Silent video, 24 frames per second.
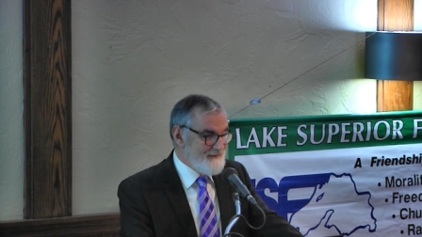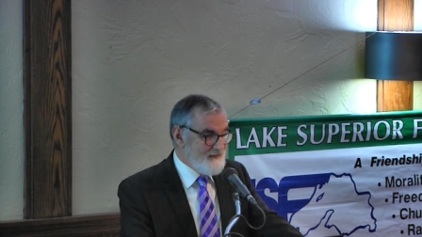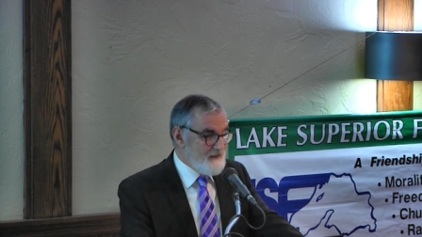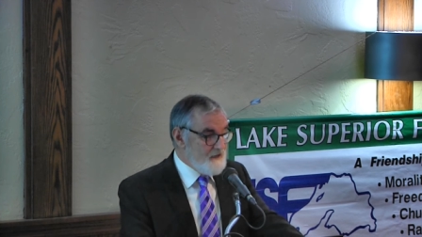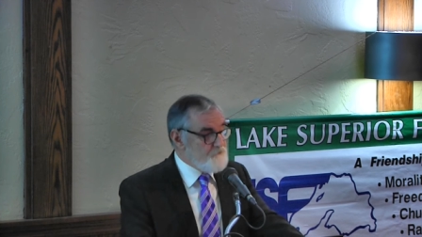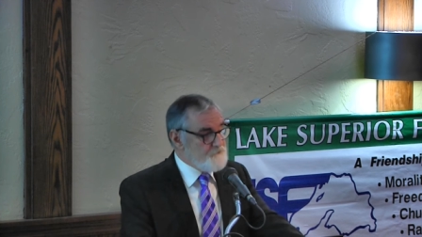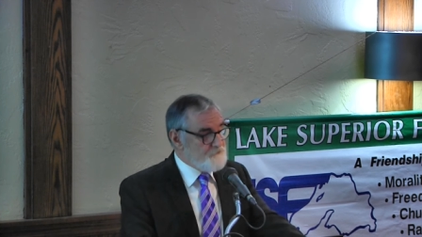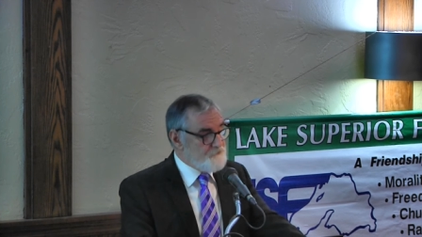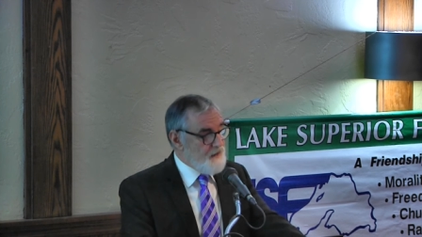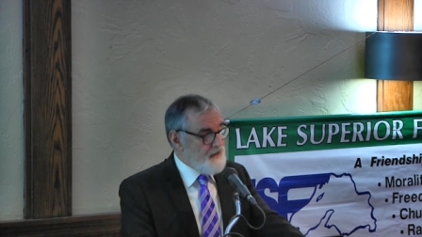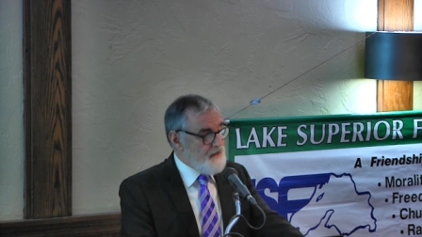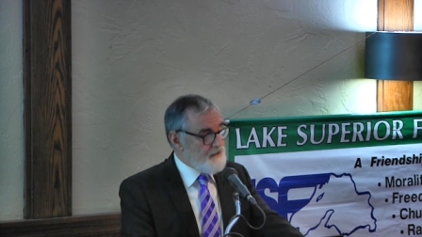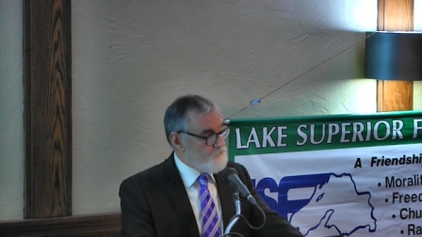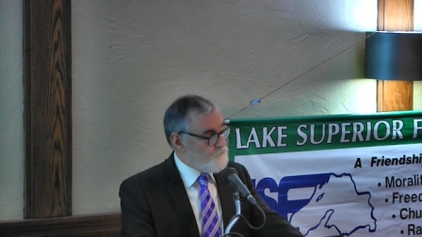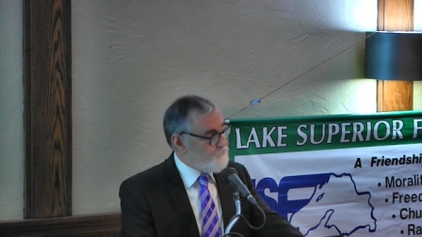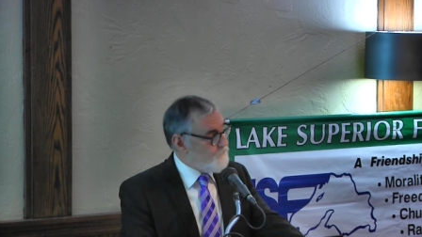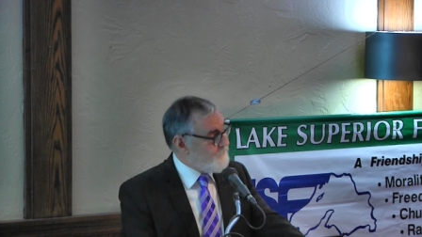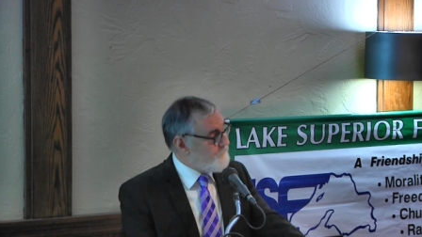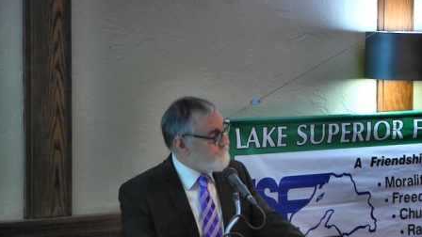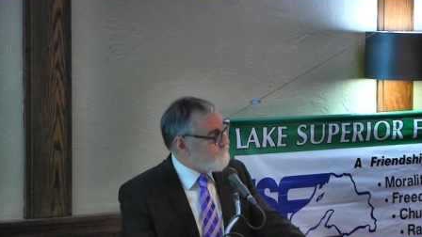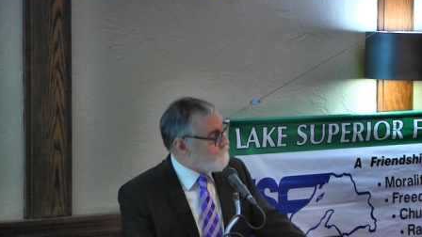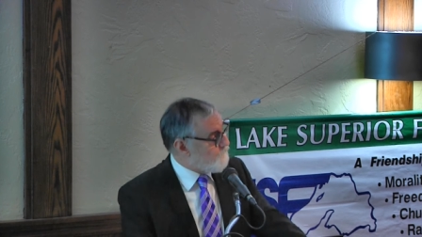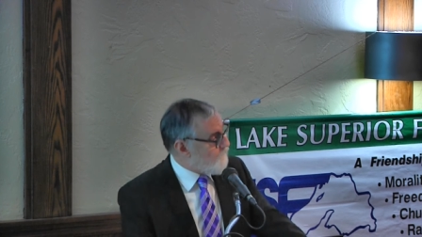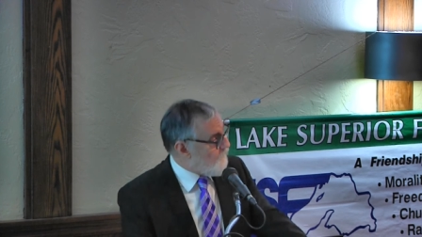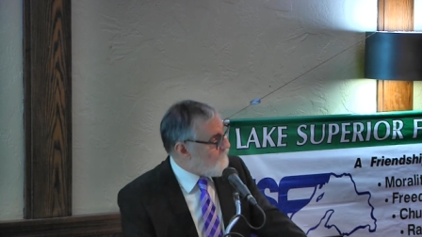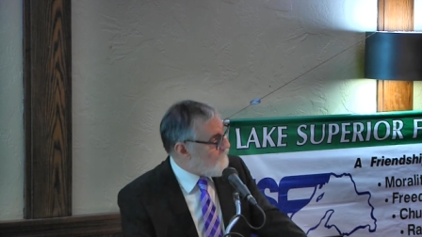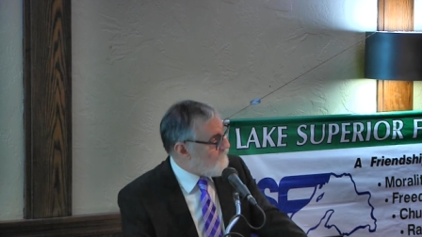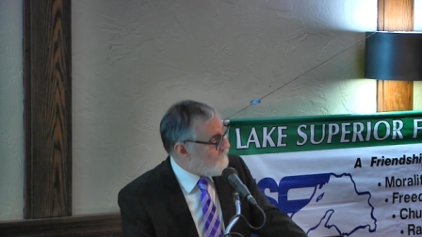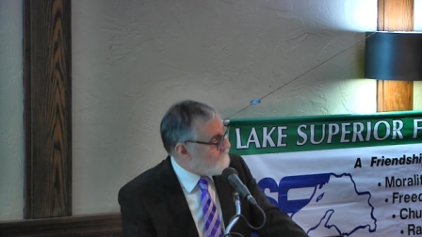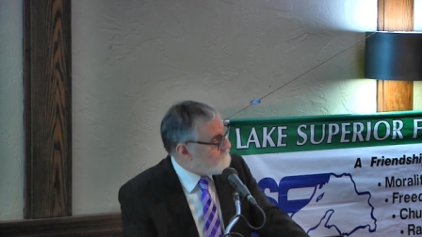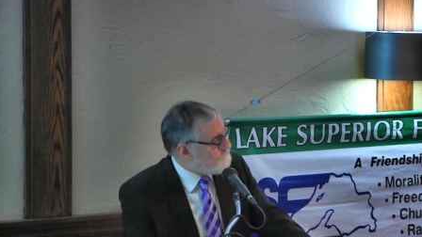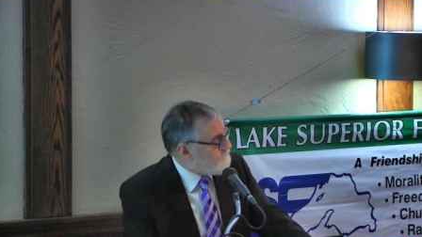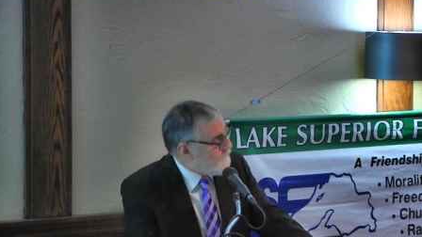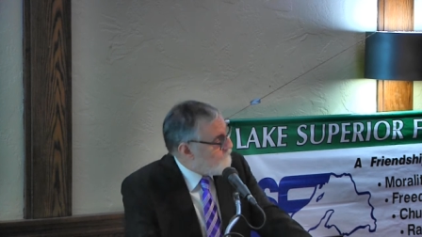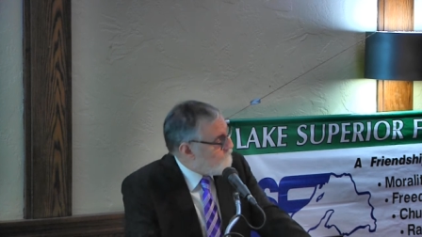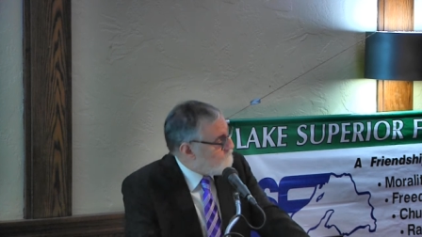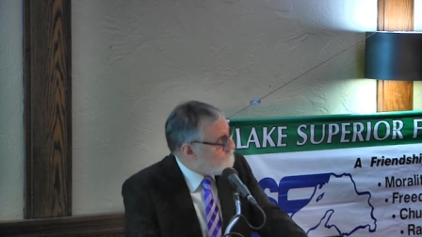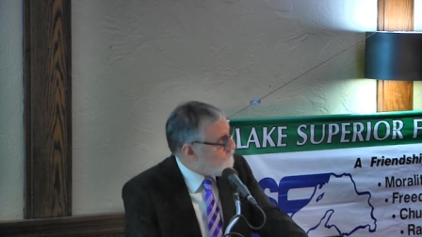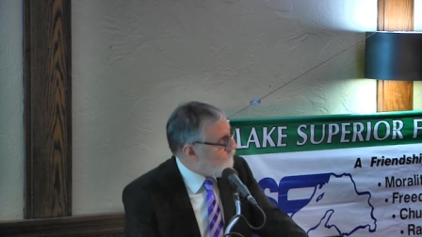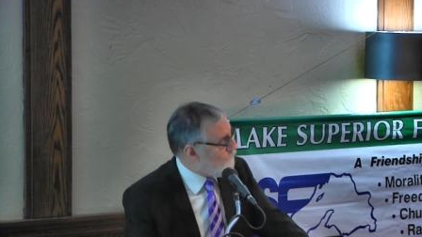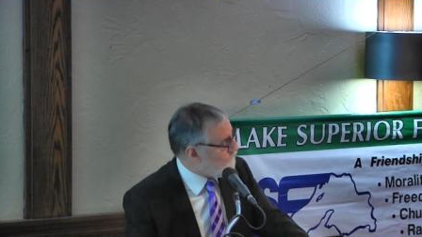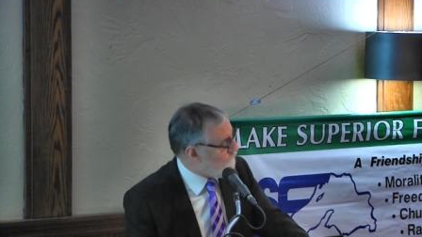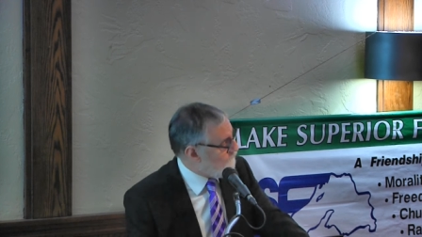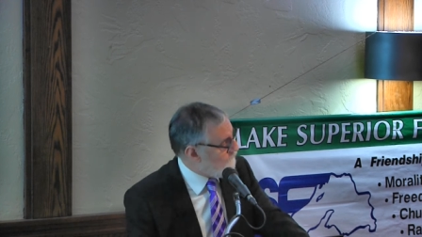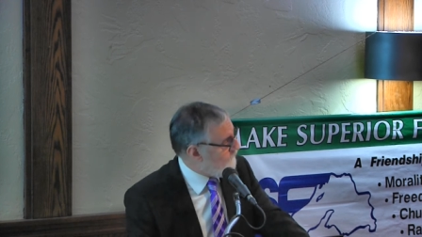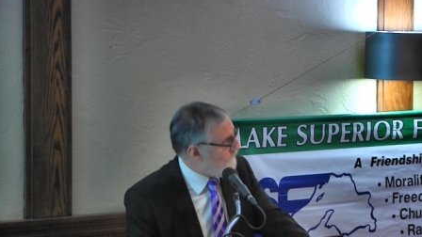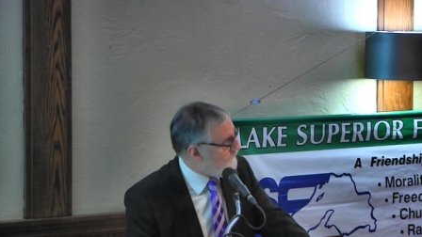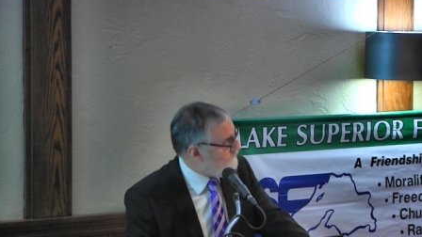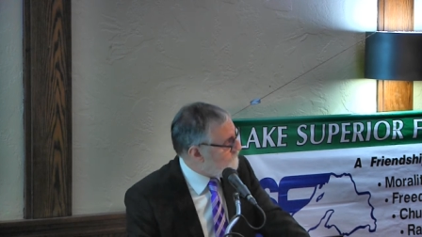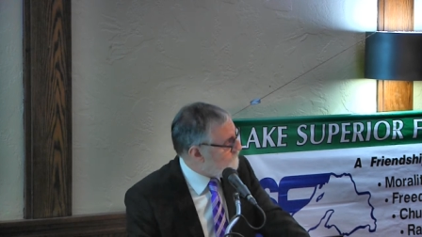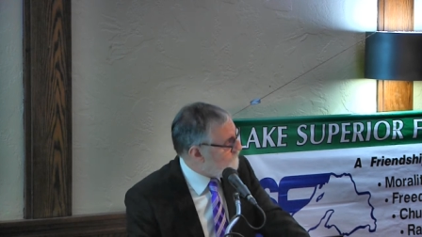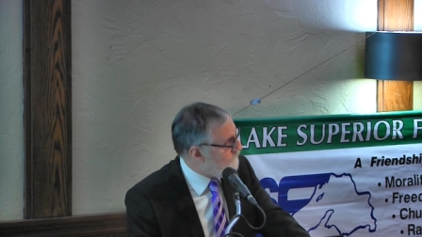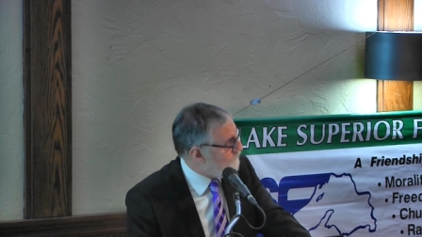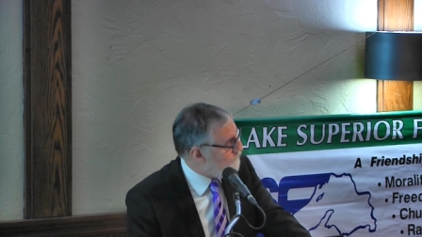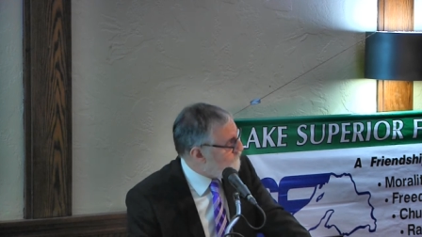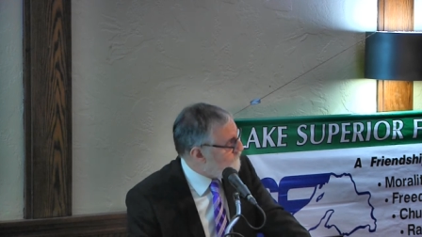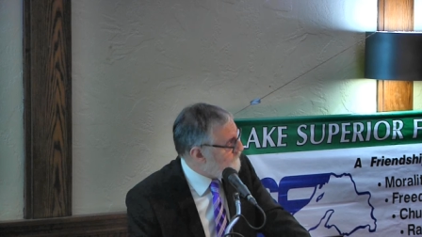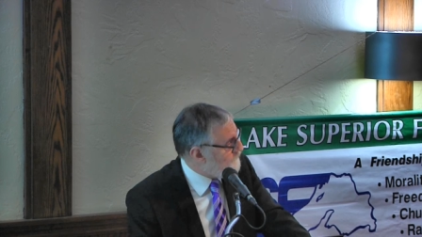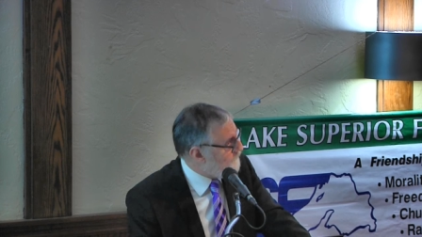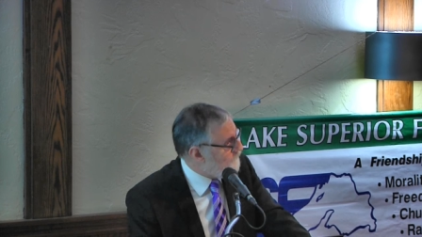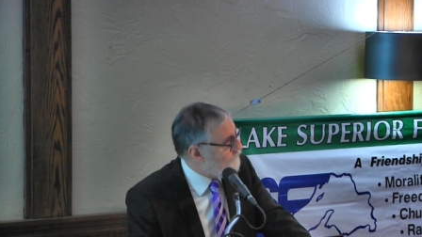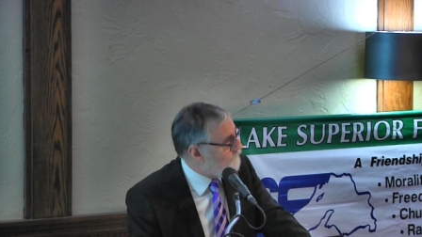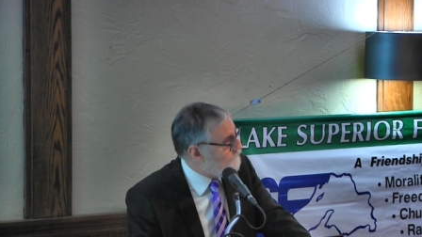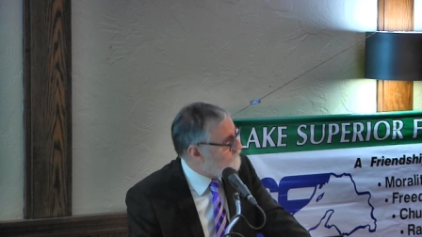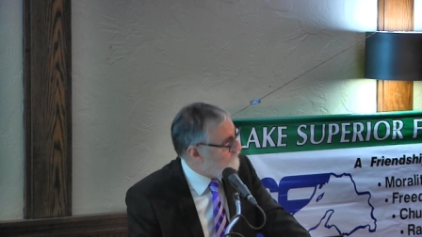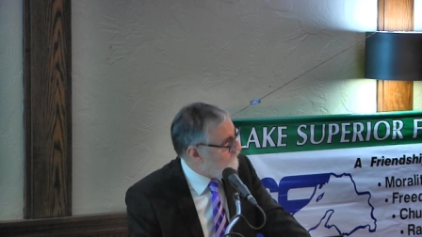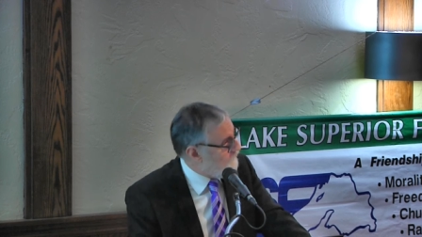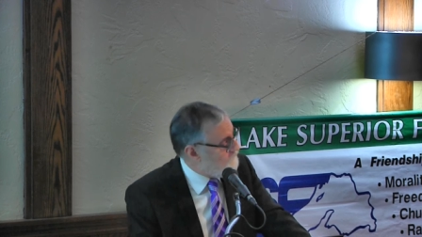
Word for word: In fact, we are wrong about most things that we know.